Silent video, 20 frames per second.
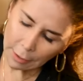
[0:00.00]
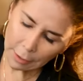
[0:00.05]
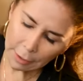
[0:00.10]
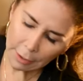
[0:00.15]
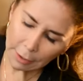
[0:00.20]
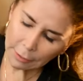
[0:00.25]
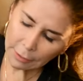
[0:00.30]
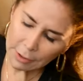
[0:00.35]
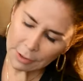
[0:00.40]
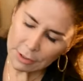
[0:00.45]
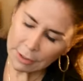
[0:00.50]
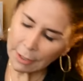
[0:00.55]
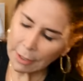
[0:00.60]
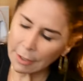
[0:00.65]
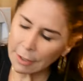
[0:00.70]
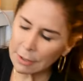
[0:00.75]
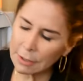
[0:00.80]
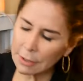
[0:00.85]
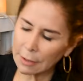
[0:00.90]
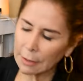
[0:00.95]
In this
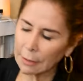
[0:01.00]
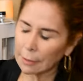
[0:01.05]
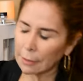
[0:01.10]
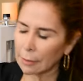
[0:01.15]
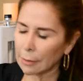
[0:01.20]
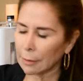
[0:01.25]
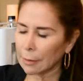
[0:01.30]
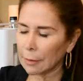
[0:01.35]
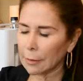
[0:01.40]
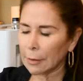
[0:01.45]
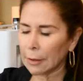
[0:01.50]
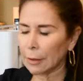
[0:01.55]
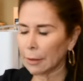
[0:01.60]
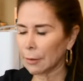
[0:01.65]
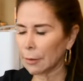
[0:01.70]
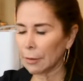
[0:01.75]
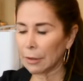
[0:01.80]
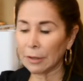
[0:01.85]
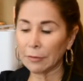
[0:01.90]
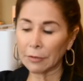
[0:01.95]
case,
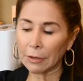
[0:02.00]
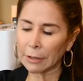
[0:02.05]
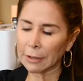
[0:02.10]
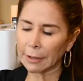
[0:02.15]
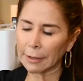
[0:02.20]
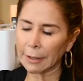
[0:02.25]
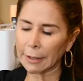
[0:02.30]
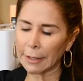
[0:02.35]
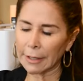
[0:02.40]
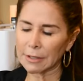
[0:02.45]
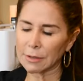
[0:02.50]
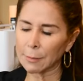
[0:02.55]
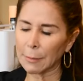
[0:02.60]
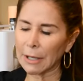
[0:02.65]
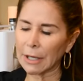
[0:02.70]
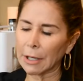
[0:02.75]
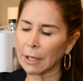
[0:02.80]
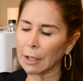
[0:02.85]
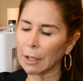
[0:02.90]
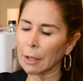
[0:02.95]
if the client has
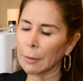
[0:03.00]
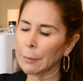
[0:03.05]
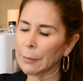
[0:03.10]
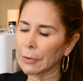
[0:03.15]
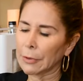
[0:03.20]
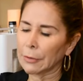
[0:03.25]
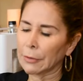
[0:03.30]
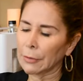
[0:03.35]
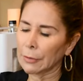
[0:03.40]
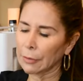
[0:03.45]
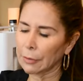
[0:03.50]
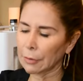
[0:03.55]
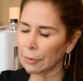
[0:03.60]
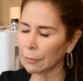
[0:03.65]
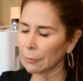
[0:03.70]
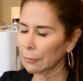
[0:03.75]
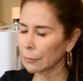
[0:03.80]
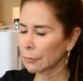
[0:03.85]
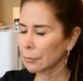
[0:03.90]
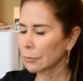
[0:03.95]
makeup
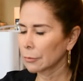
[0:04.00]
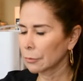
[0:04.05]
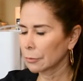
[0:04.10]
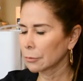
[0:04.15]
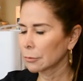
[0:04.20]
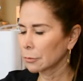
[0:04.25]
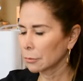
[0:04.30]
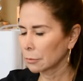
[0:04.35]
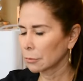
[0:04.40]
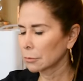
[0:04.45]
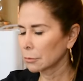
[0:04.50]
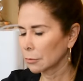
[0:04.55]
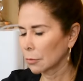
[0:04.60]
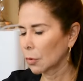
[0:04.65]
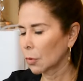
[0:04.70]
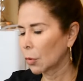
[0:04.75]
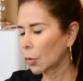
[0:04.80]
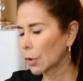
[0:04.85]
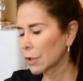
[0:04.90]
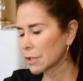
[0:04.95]

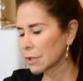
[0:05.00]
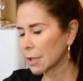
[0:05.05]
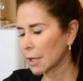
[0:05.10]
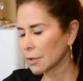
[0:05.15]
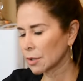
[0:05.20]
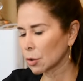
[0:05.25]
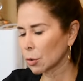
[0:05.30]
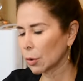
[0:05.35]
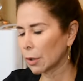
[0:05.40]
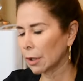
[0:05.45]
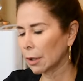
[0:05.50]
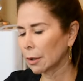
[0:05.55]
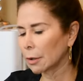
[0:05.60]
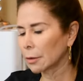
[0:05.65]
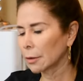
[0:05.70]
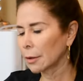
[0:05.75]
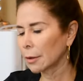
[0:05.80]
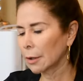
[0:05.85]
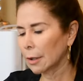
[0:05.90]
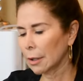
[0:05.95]
or sunscreen,
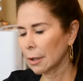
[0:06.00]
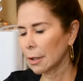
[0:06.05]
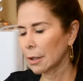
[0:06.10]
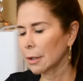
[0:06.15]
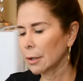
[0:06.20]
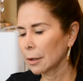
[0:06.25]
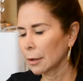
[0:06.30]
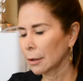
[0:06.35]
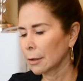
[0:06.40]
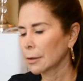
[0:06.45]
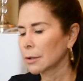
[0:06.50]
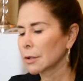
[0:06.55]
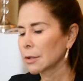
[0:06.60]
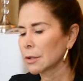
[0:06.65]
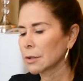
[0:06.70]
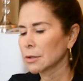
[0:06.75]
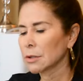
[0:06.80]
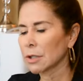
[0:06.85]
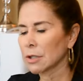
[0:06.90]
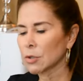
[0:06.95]

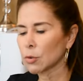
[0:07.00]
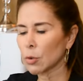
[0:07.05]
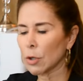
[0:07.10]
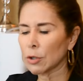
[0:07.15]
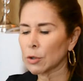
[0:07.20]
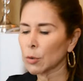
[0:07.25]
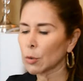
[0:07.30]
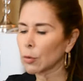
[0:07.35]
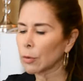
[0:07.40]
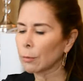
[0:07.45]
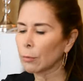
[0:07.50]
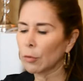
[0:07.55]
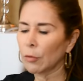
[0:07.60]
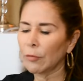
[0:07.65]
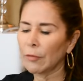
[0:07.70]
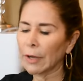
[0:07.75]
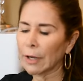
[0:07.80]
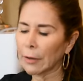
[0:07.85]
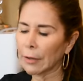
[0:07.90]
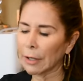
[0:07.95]
just try to
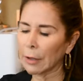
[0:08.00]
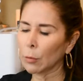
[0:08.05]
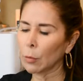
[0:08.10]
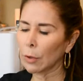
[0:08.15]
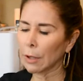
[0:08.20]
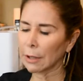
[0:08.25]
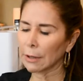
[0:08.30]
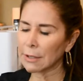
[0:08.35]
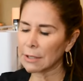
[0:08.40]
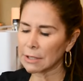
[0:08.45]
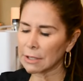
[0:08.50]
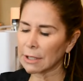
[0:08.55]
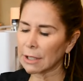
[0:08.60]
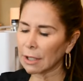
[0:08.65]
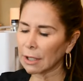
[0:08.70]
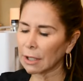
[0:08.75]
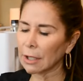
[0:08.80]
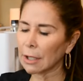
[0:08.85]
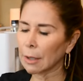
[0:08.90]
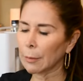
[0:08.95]
remove very well the
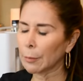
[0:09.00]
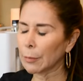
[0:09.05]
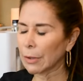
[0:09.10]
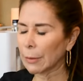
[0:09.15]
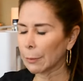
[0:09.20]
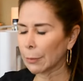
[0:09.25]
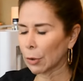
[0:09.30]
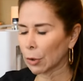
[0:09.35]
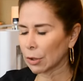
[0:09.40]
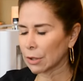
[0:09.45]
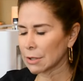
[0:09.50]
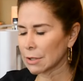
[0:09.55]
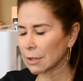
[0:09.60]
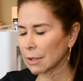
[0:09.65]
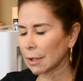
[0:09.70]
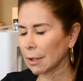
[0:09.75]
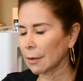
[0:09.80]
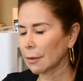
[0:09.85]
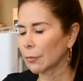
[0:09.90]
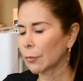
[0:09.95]
skin and prepare the
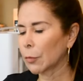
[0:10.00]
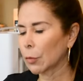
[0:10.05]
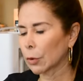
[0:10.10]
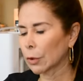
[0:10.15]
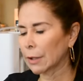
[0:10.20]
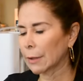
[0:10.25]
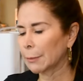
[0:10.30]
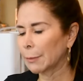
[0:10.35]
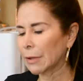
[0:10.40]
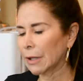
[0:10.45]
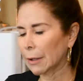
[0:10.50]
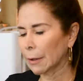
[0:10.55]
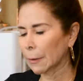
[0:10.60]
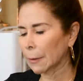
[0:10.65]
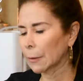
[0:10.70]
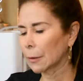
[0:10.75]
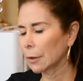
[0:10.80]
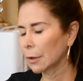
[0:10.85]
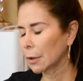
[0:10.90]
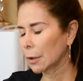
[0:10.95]
skin for the peel.